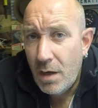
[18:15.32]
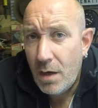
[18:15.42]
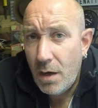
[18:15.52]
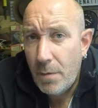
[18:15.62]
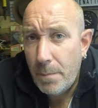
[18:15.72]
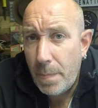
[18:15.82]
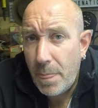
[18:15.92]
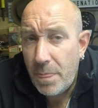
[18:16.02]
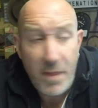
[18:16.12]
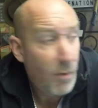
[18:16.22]
Um,
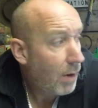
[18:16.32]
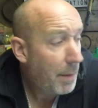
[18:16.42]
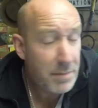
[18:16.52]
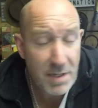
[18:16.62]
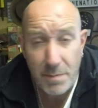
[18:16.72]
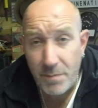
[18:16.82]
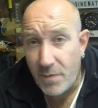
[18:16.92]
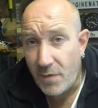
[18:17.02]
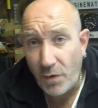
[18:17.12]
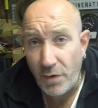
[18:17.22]
they're all empty.
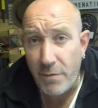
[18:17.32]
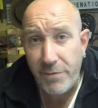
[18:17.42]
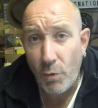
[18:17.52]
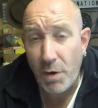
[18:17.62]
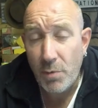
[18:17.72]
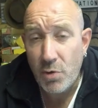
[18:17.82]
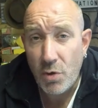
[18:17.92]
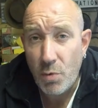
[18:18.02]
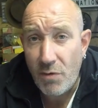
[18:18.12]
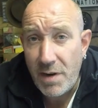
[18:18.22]
They've got no fuel in them at
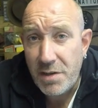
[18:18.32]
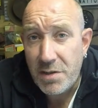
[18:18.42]
all already.